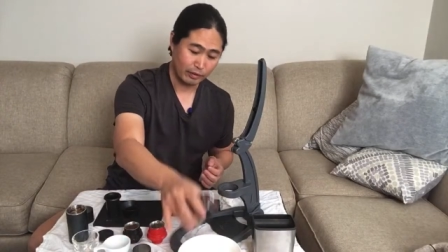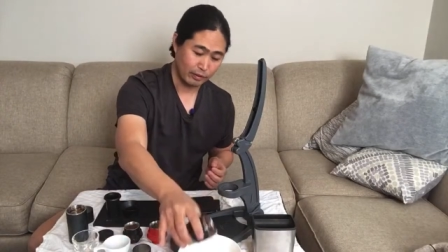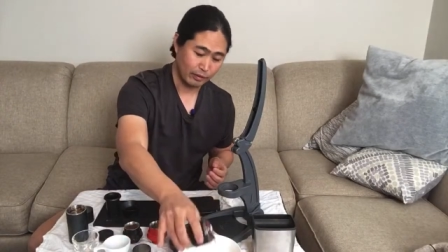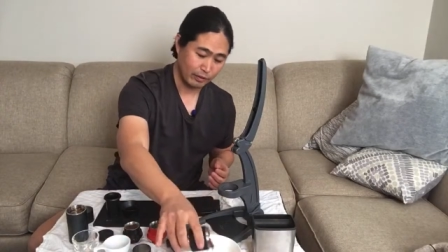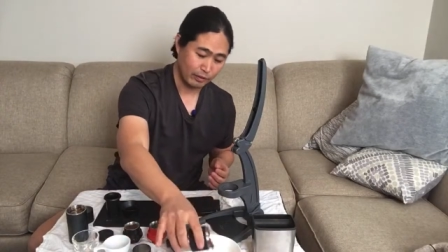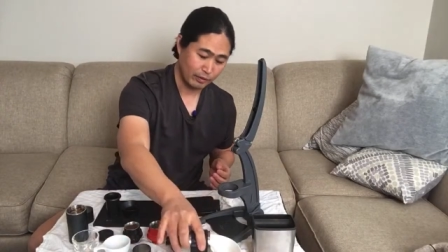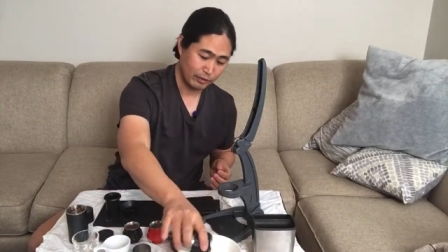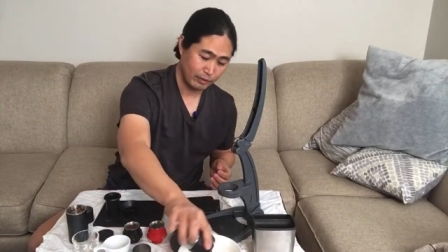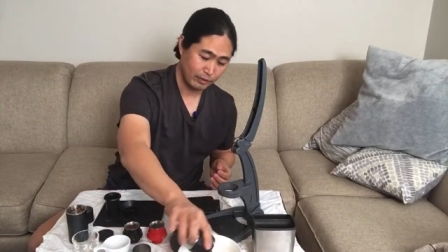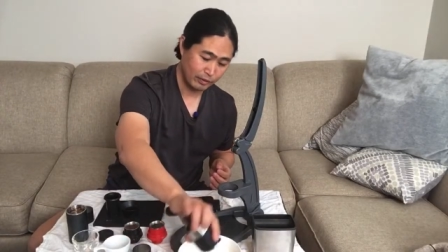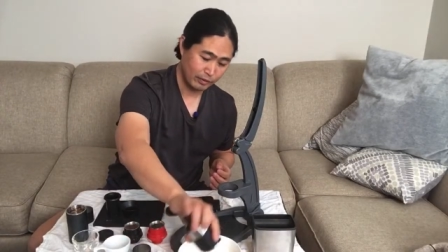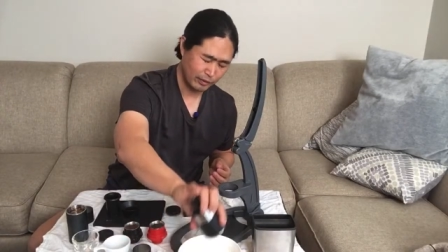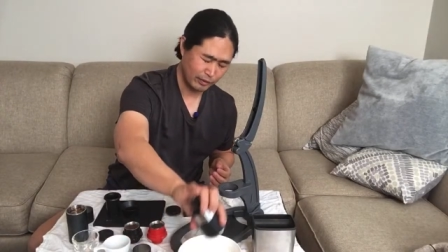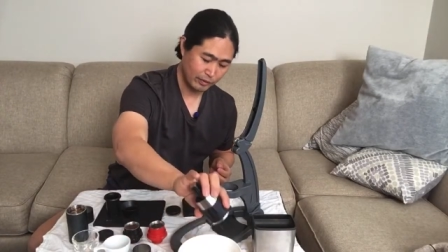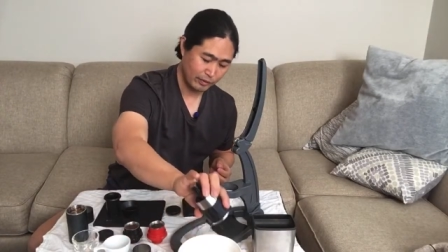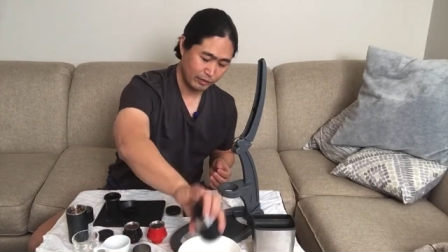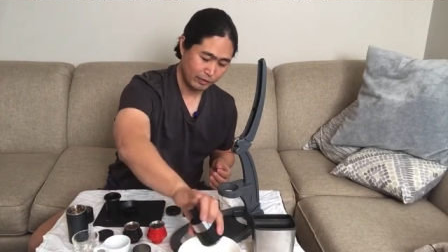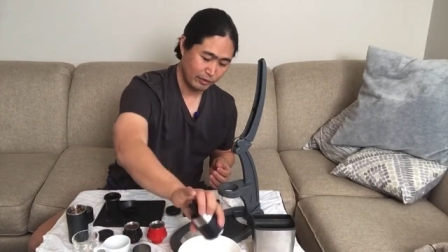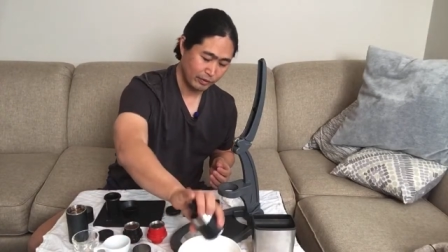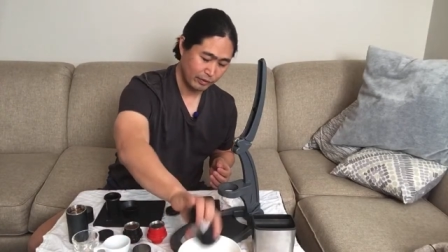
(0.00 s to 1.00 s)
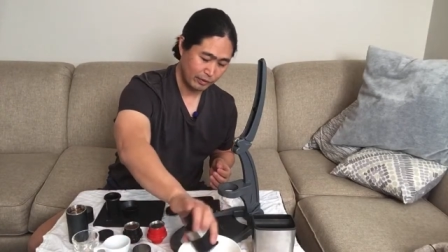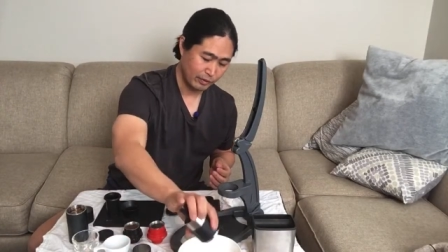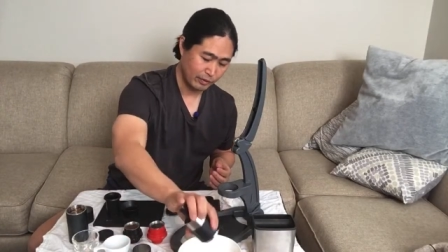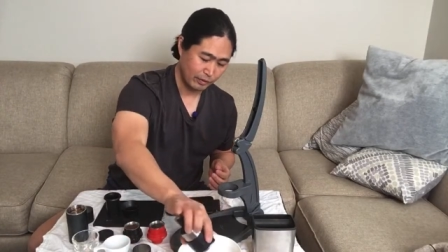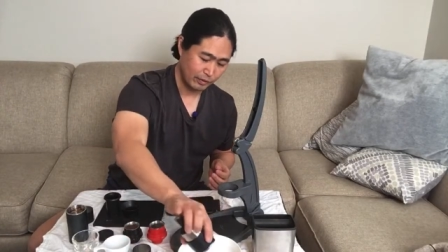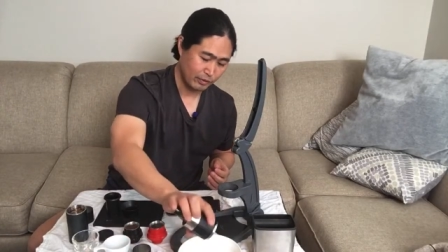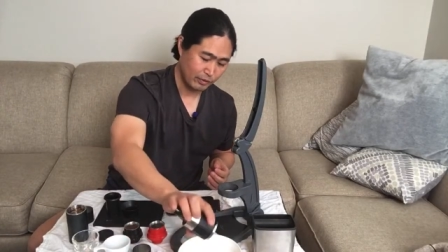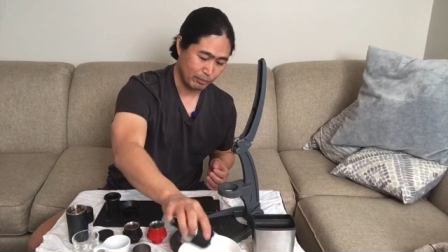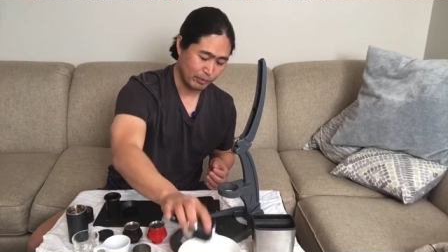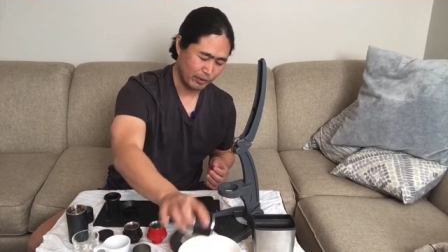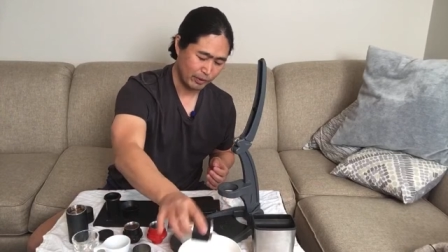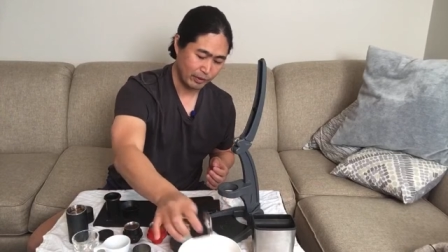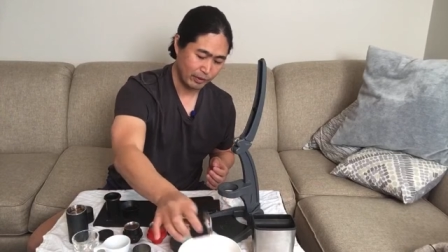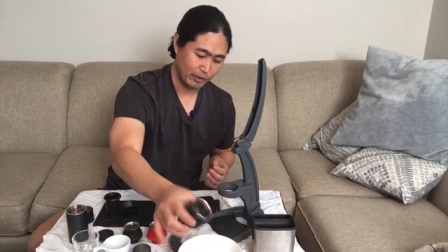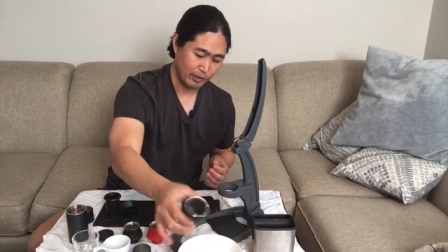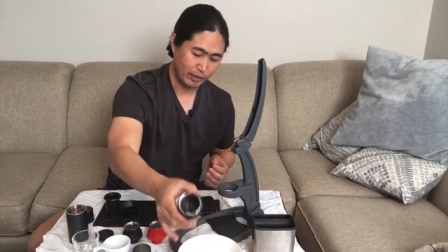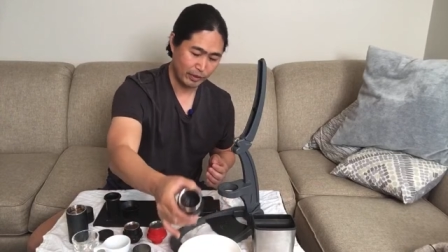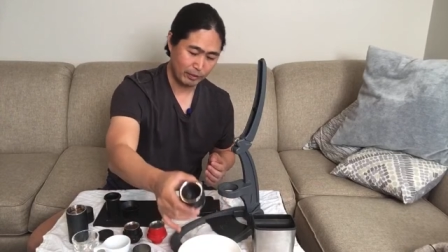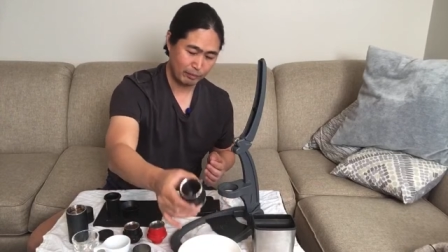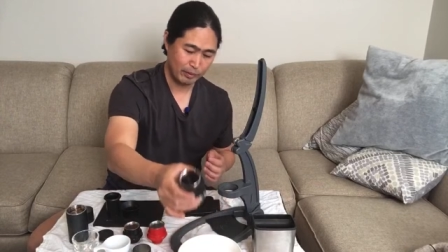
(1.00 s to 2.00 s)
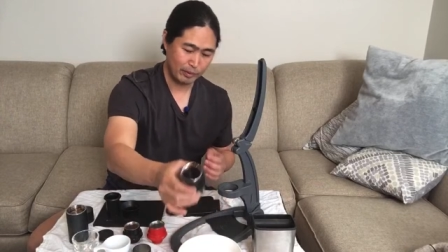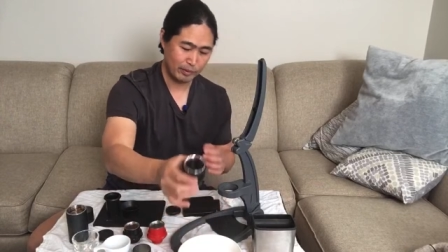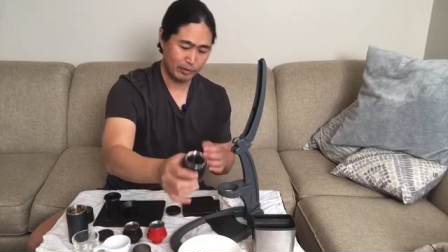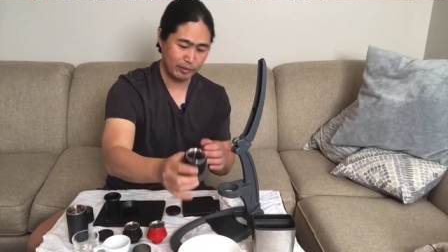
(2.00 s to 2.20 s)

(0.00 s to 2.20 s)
the, it's been heated up.